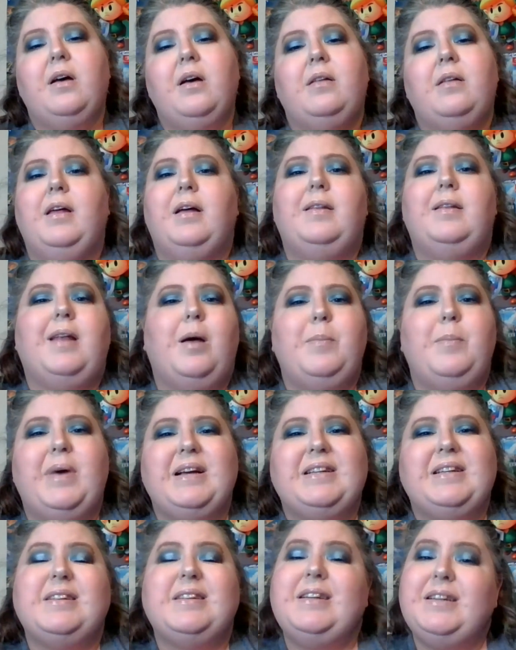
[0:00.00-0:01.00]
then that
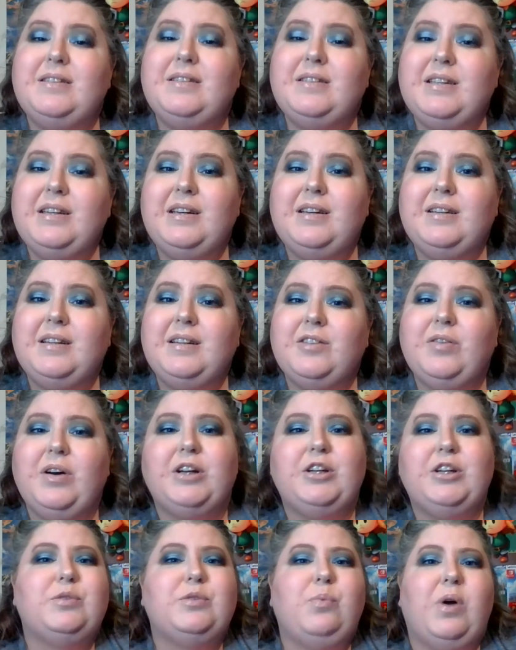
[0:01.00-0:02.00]
makes it easy. If I
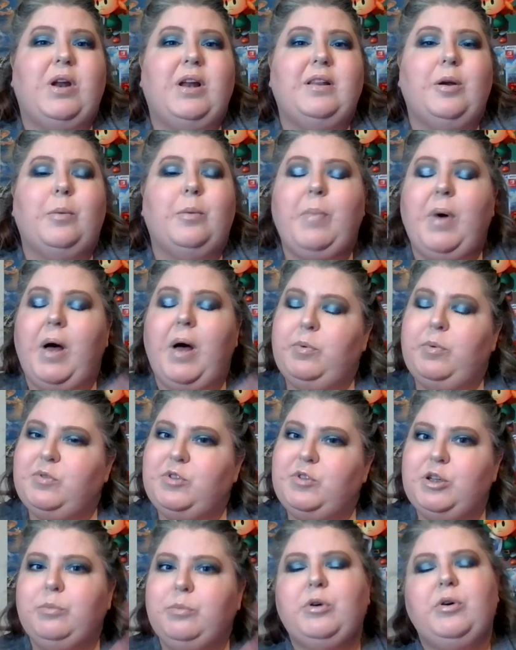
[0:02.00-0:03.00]
just want a little pop of
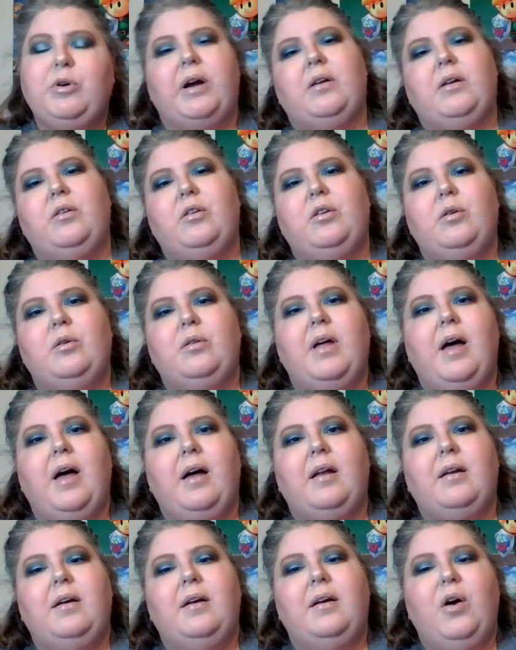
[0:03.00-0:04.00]
shimmer, I can do that.